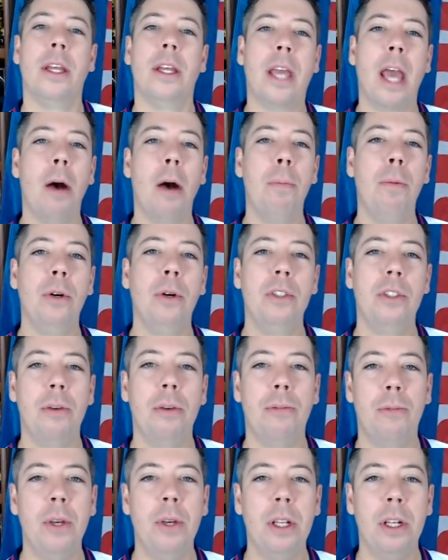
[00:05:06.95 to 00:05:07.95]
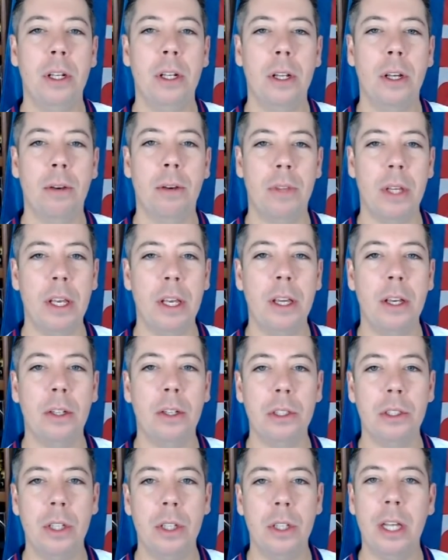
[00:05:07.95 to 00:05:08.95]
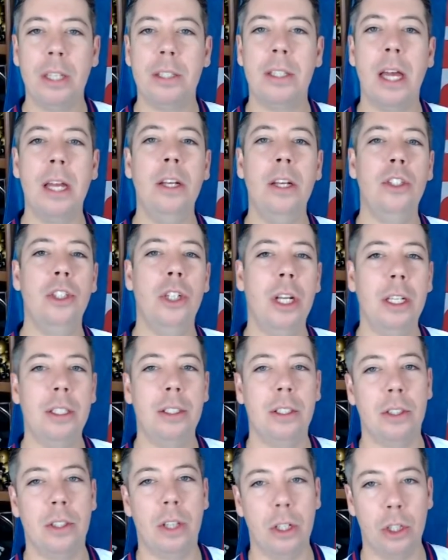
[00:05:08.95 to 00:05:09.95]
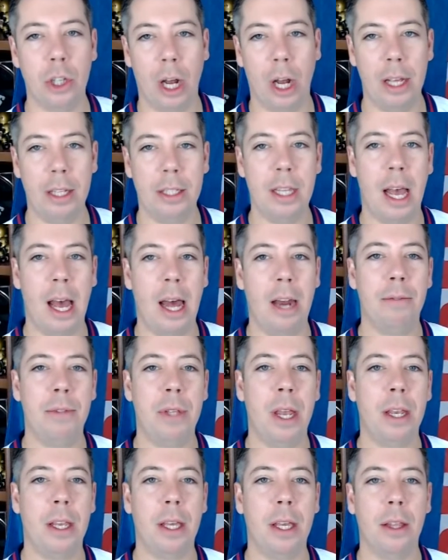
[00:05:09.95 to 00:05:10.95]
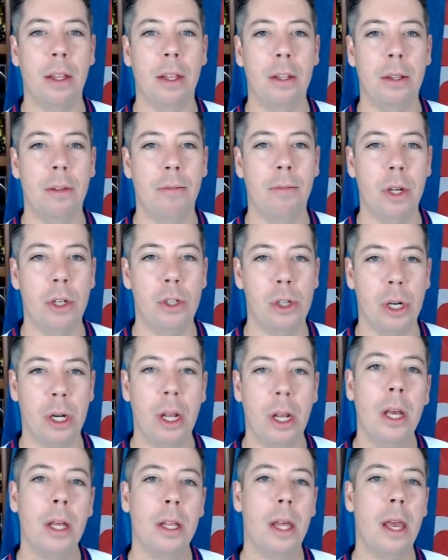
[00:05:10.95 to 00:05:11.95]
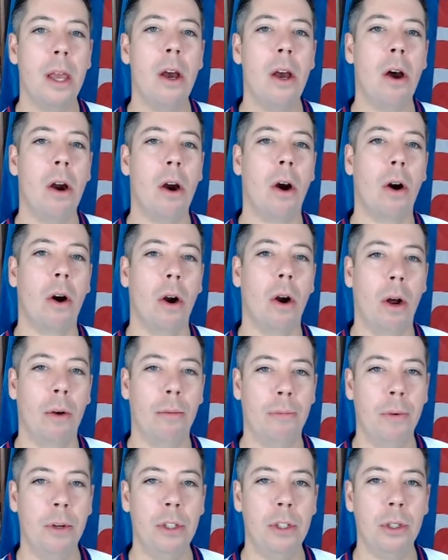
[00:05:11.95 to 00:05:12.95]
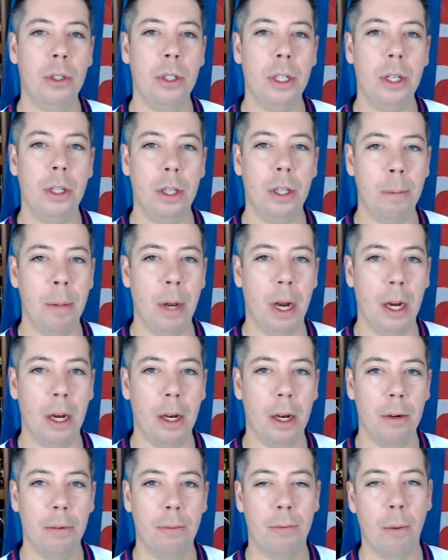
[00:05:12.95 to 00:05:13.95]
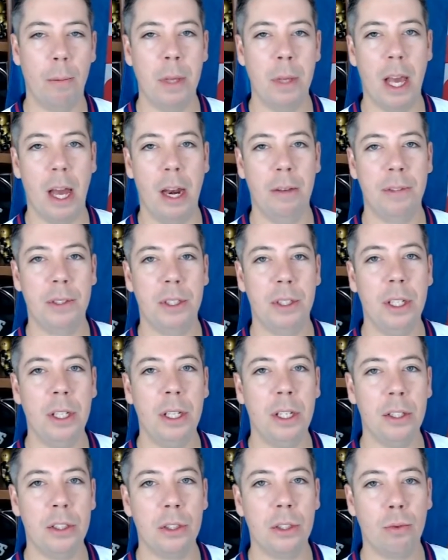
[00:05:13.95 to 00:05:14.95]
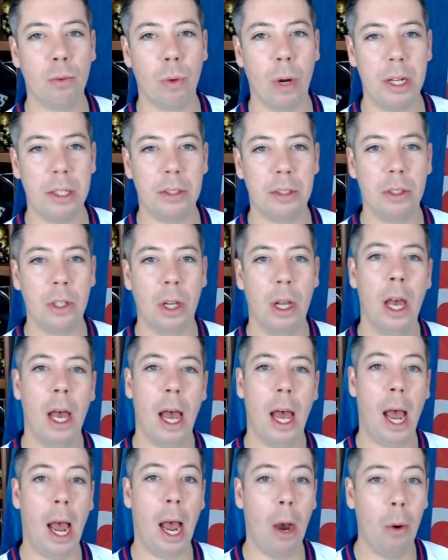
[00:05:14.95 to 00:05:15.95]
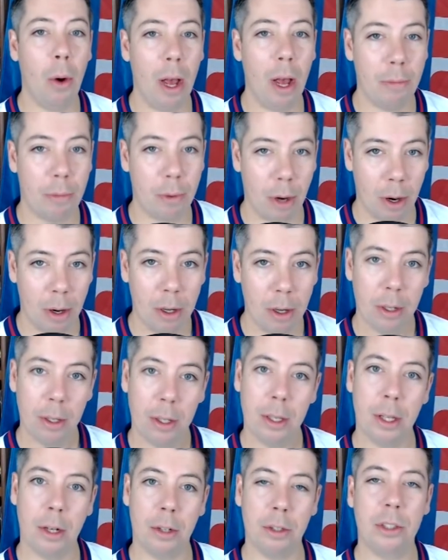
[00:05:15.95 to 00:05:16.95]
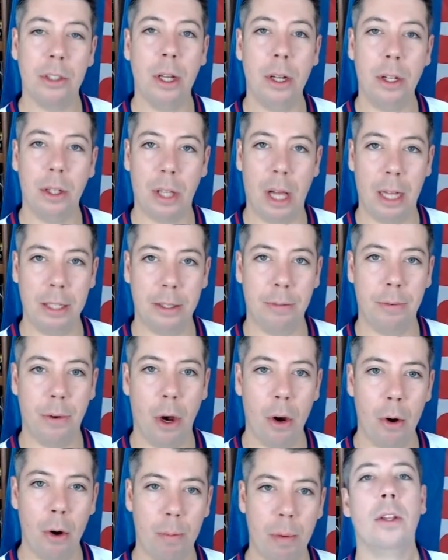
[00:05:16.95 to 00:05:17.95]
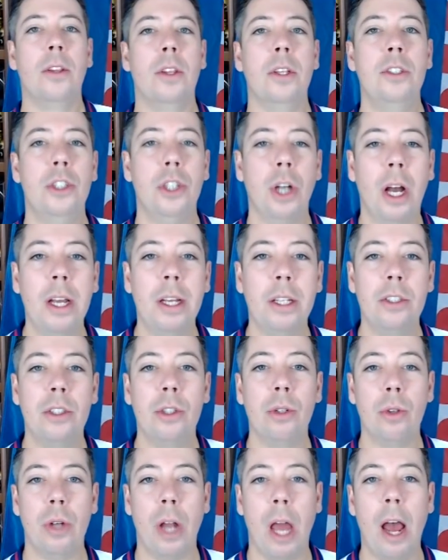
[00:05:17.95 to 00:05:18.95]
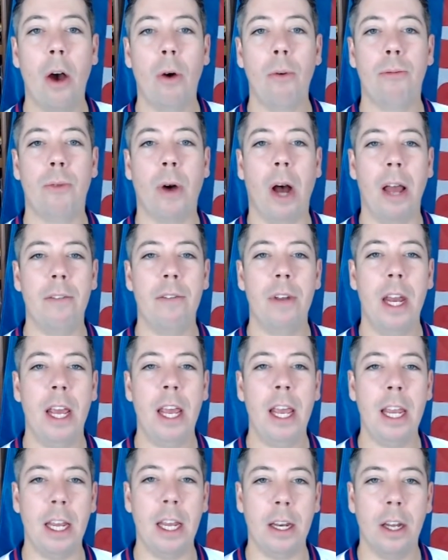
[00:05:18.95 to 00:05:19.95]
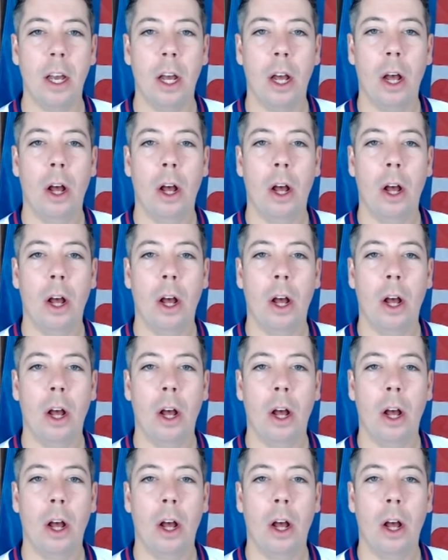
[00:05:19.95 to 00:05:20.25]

The Cowboys' defeat of the Eagles nixed any chances the Giants had of taking the division. They are officially eliminated from the NFC East race. However, there's still lots of hope. The Giants are now 5-8.